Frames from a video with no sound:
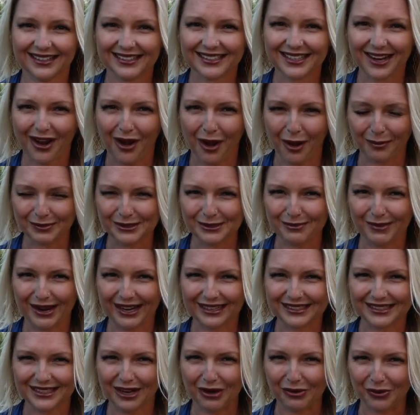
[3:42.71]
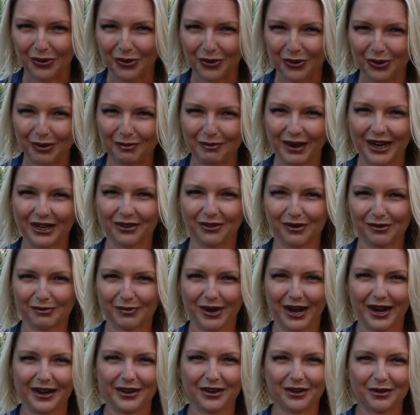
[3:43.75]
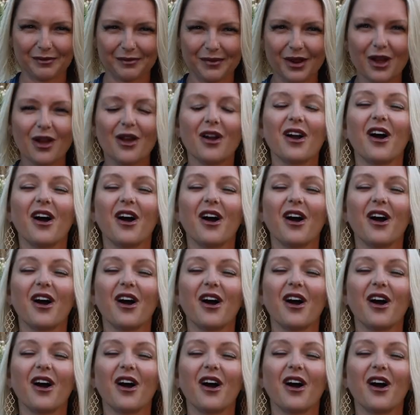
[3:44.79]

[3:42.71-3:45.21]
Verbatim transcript: to optimize our oral microbiome.